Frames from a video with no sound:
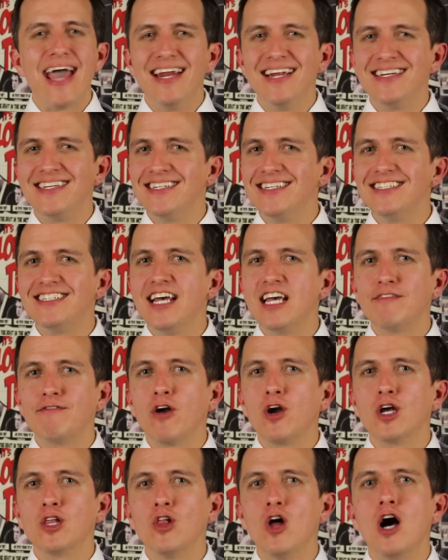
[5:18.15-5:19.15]
And it didn't take
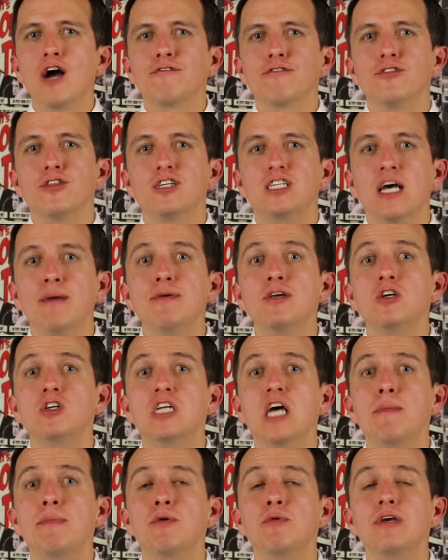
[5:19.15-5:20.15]
very long for the
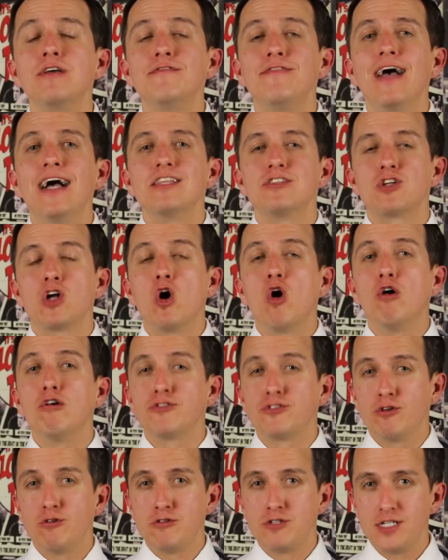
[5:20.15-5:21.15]
WWE fans to
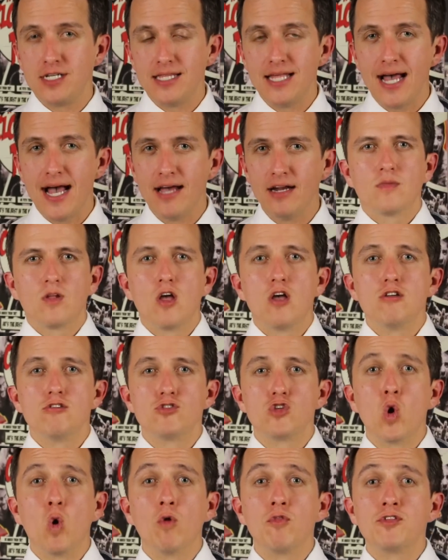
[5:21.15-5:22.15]
also see that.
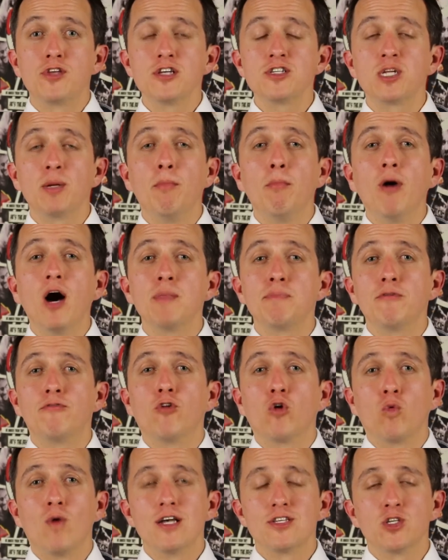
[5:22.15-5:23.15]
So with just a month
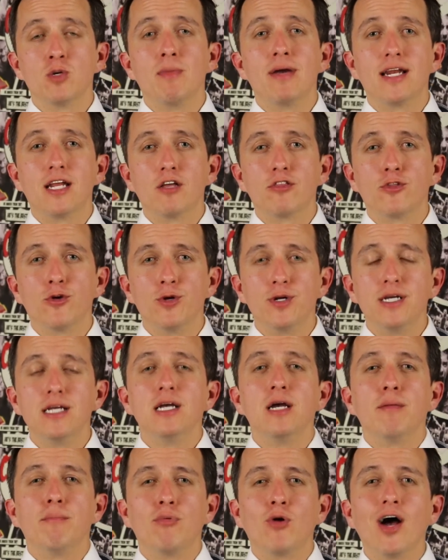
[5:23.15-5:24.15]
before WrestleMania
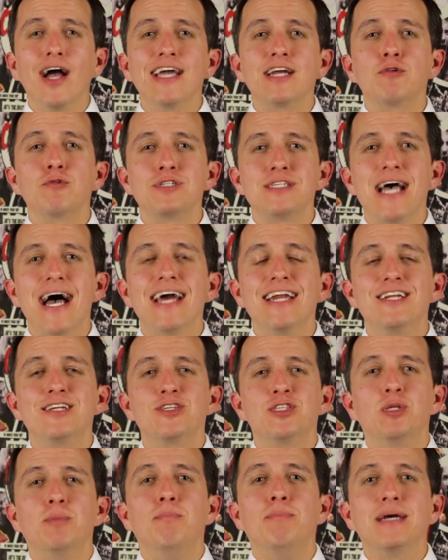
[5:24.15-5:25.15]
30, Bryan was added
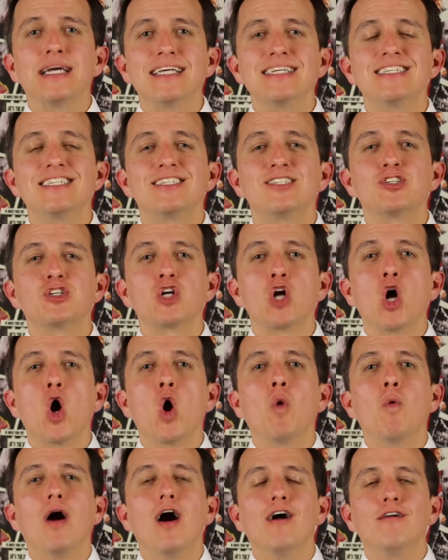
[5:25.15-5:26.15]
to the biggest
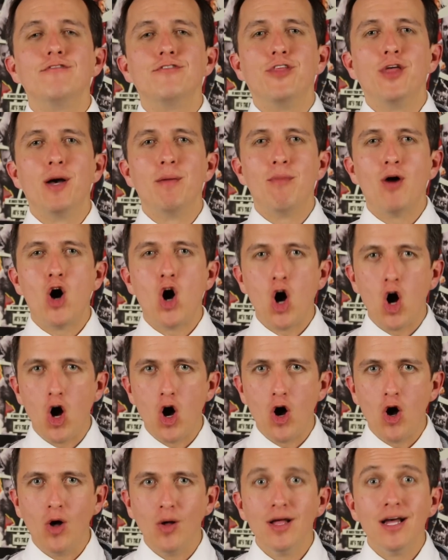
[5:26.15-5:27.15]
show of them
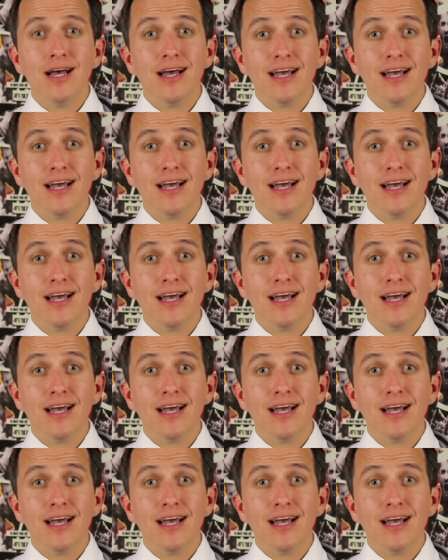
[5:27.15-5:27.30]
all.